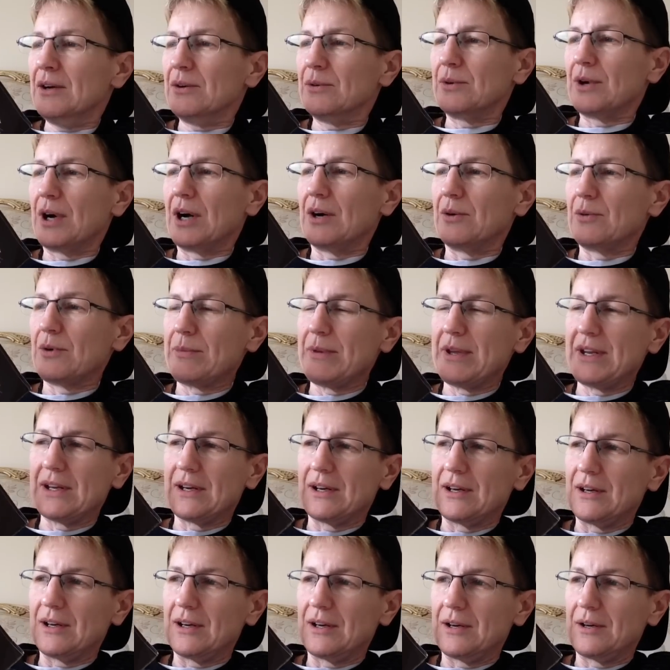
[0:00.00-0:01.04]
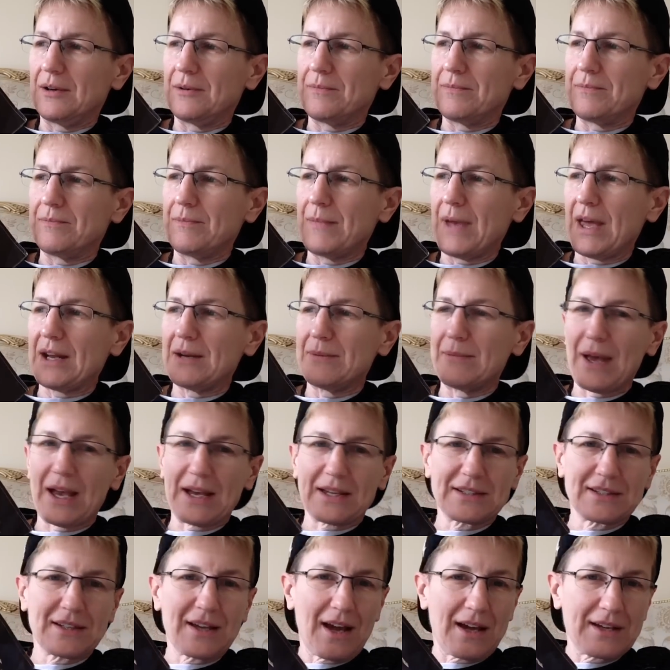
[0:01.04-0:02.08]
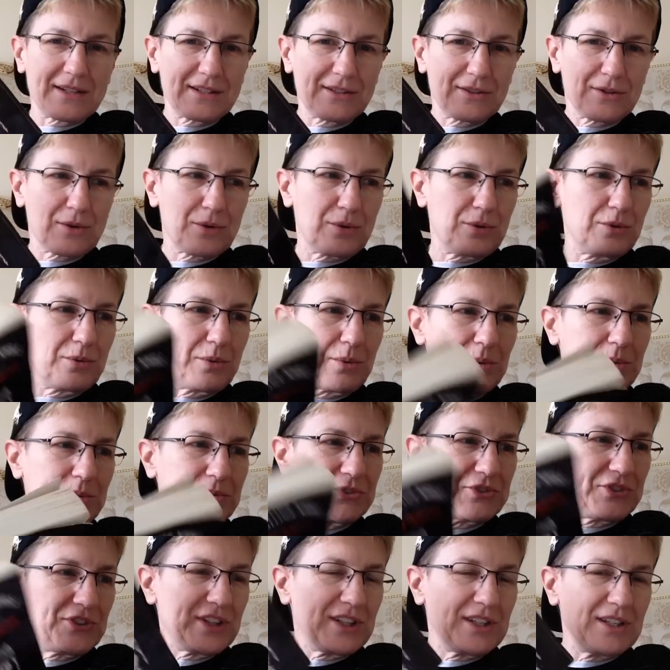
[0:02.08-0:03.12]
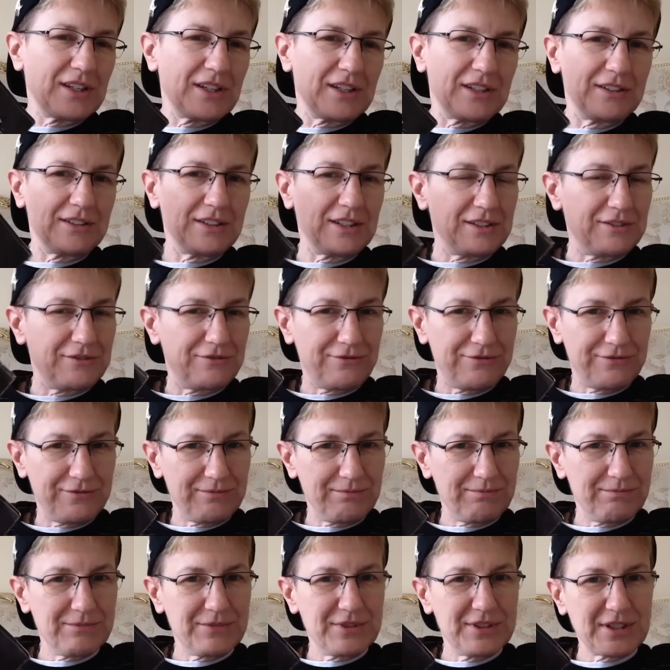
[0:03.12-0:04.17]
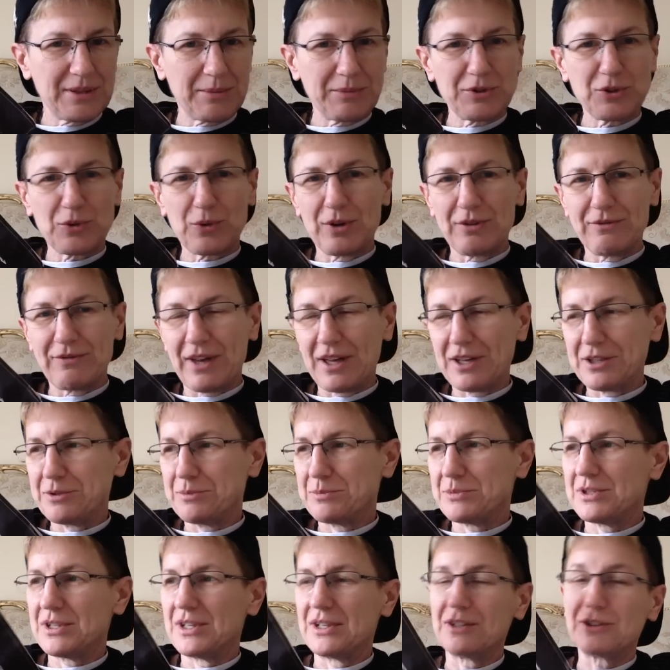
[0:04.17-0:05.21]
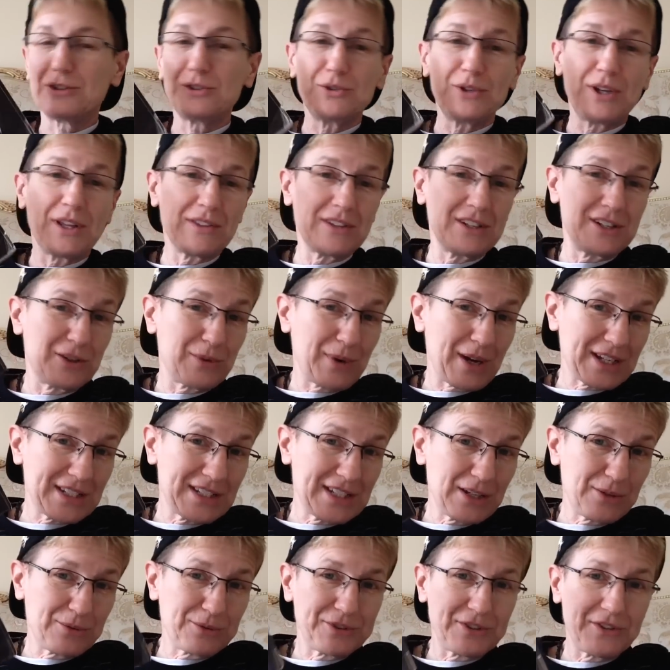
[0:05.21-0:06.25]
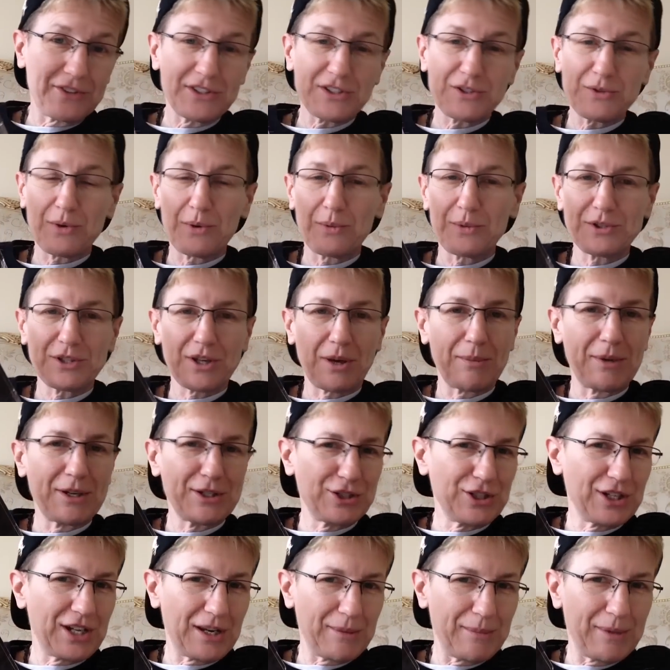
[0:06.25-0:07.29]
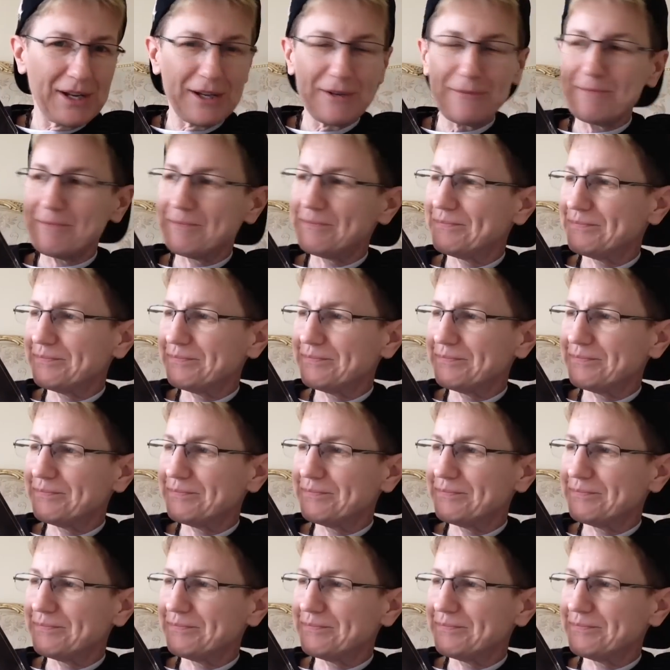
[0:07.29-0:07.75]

Uh, we meet a, a Max Goesler, who we'll see in, in, subsequent volumes, including the direct sequel to this one, which I'll mention in a minute.